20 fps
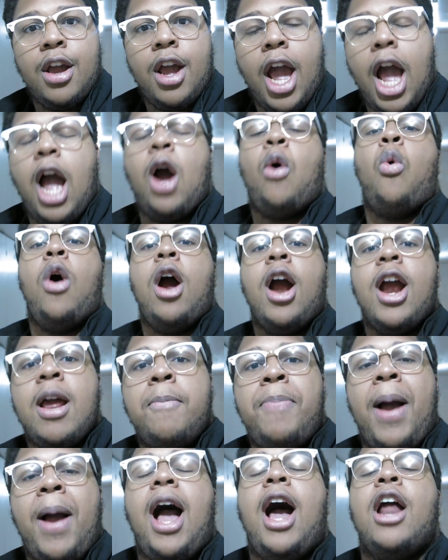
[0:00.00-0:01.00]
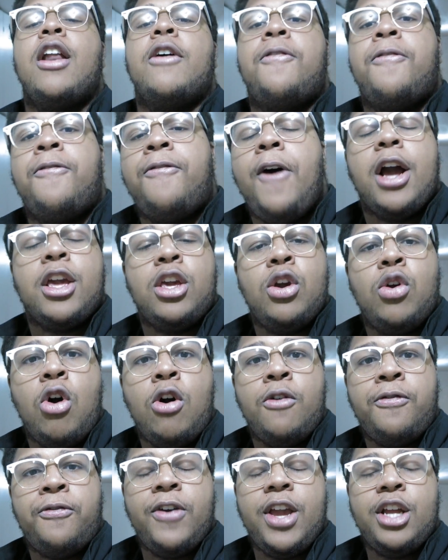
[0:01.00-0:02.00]
and worry about how the fuck you
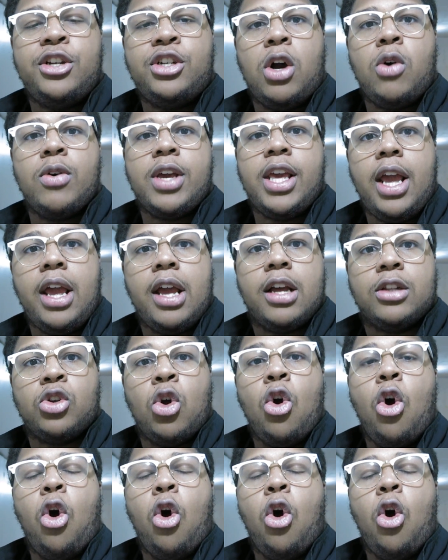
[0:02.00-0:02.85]
gonna feed your kids,